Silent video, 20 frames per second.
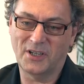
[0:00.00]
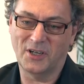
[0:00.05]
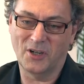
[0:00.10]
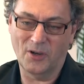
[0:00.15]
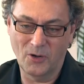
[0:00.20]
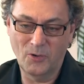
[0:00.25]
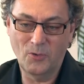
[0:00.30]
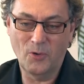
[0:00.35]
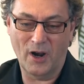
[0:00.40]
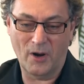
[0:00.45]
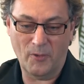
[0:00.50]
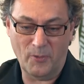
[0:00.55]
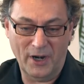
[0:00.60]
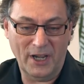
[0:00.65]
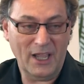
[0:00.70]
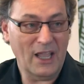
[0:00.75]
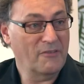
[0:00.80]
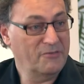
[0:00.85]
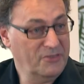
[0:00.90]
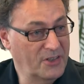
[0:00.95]
you know, who
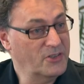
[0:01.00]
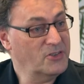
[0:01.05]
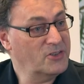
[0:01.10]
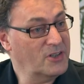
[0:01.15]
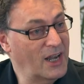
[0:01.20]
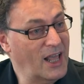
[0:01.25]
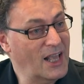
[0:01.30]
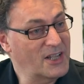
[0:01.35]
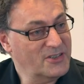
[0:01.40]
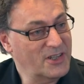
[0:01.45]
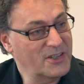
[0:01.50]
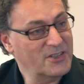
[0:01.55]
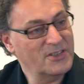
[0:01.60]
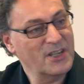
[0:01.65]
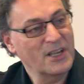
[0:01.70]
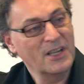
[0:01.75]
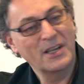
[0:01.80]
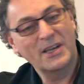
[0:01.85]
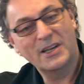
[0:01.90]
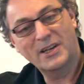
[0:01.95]
already have digital assets,
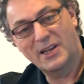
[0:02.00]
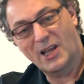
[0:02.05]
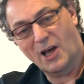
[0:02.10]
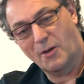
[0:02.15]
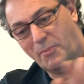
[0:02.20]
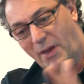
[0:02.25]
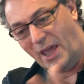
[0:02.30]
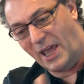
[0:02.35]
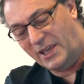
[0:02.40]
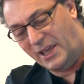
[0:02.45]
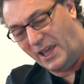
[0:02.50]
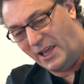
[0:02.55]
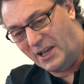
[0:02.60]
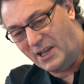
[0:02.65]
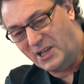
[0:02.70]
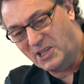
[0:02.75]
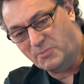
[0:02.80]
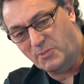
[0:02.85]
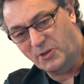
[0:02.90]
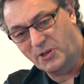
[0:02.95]
now banking
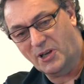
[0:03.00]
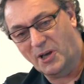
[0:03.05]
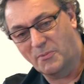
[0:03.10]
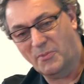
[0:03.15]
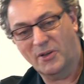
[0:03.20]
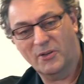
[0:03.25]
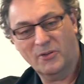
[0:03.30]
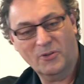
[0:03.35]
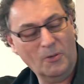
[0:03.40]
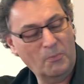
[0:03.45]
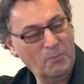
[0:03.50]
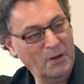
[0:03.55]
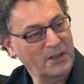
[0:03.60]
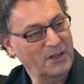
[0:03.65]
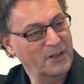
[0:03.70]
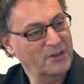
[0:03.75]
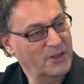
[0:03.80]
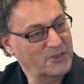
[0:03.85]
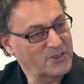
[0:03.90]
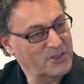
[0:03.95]
is becoming
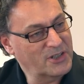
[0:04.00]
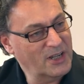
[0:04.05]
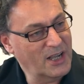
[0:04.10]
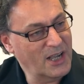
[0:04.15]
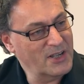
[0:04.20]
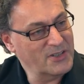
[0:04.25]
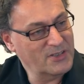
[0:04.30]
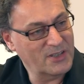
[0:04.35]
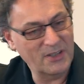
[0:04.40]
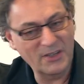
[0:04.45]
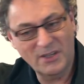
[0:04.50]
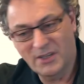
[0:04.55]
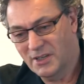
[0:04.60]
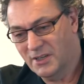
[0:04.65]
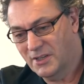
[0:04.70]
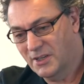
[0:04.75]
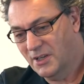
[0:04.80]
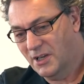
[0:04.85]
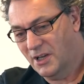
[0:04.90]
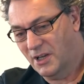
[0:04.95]
completely digitized and
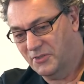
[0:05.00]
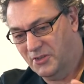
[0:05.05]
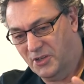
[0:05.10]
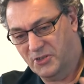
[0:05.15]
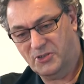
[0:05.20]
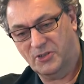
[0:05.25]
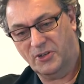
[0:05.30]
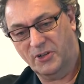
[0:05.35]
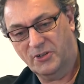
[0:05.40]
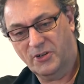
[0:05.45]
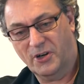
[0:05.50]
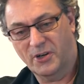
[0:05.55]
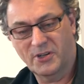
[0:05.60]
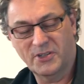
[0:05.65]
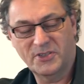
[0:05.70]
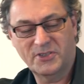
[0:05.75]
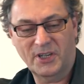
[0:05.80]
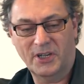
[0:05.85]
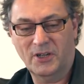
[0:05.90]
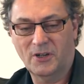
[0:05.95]
uh, digital
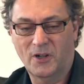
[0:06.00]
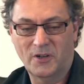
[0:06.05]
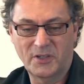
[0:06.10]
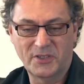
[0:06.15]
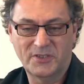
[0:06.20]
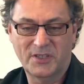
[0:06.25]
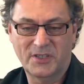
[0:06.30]
currency and all these